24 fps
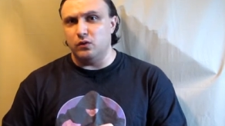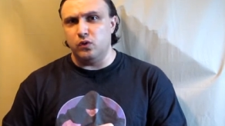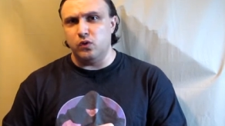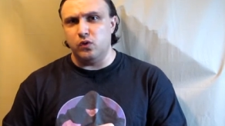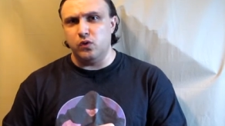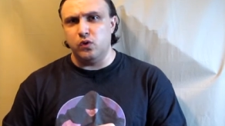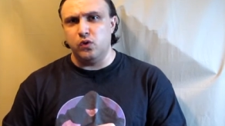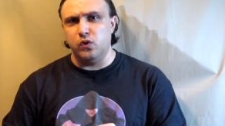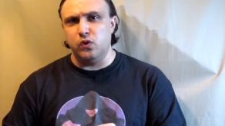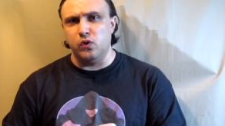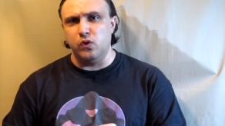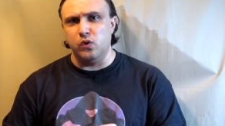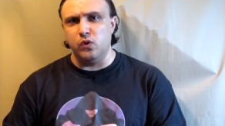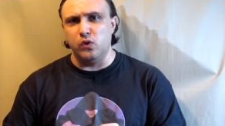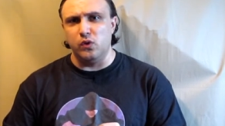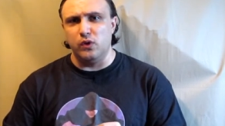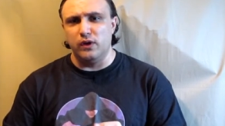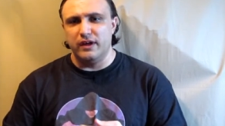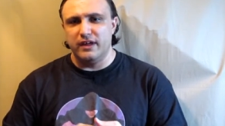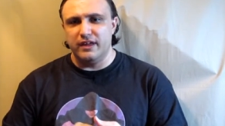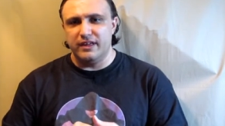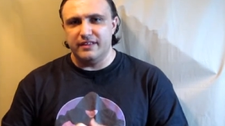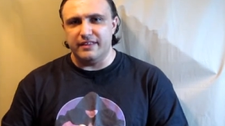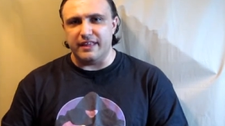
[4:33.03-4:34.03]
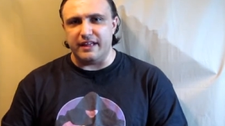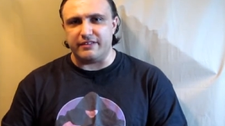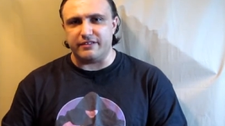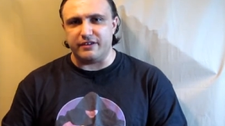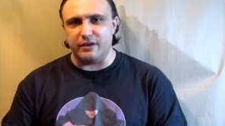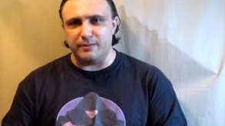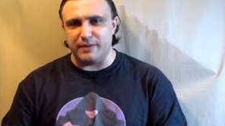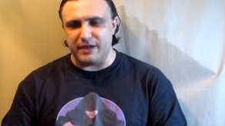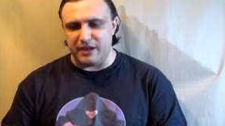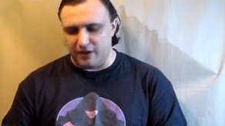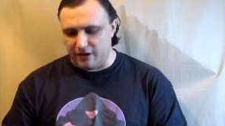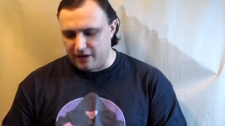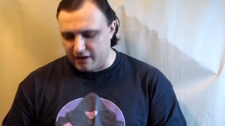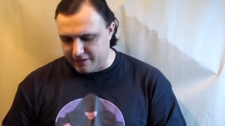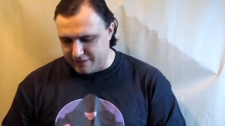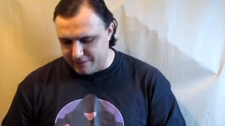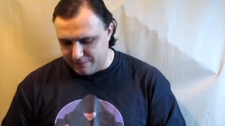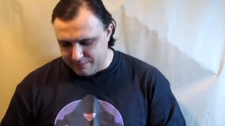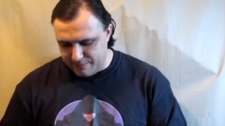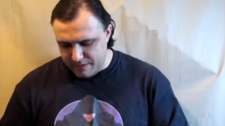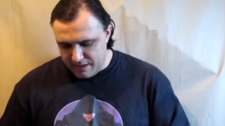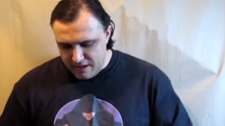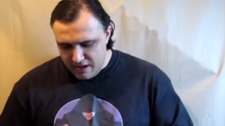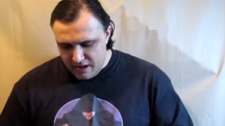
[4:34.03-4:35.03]
Ooh, that's gonna be
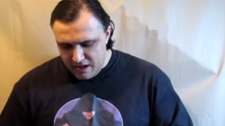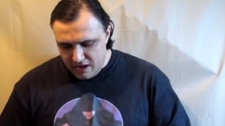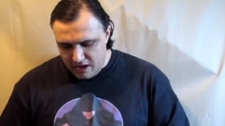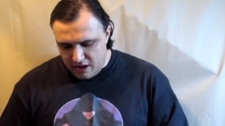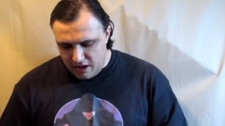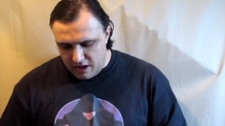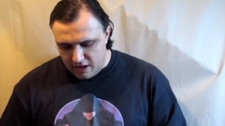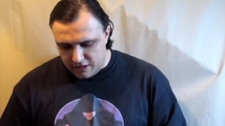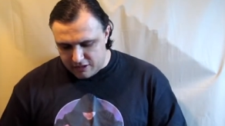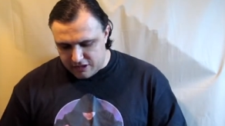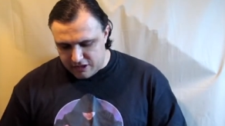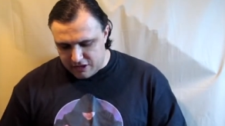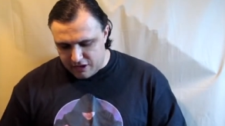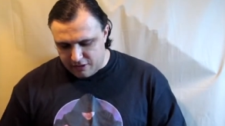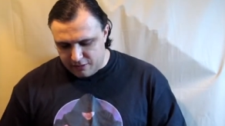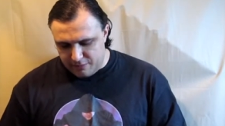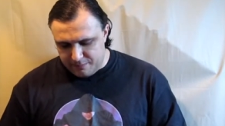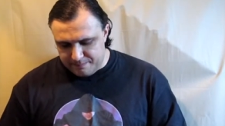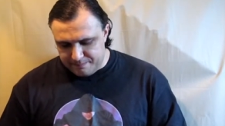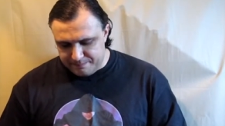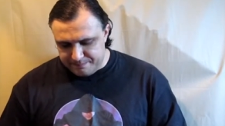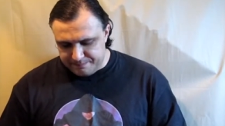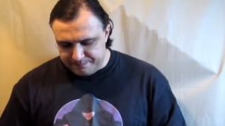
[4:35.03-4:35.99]
awesome. Also,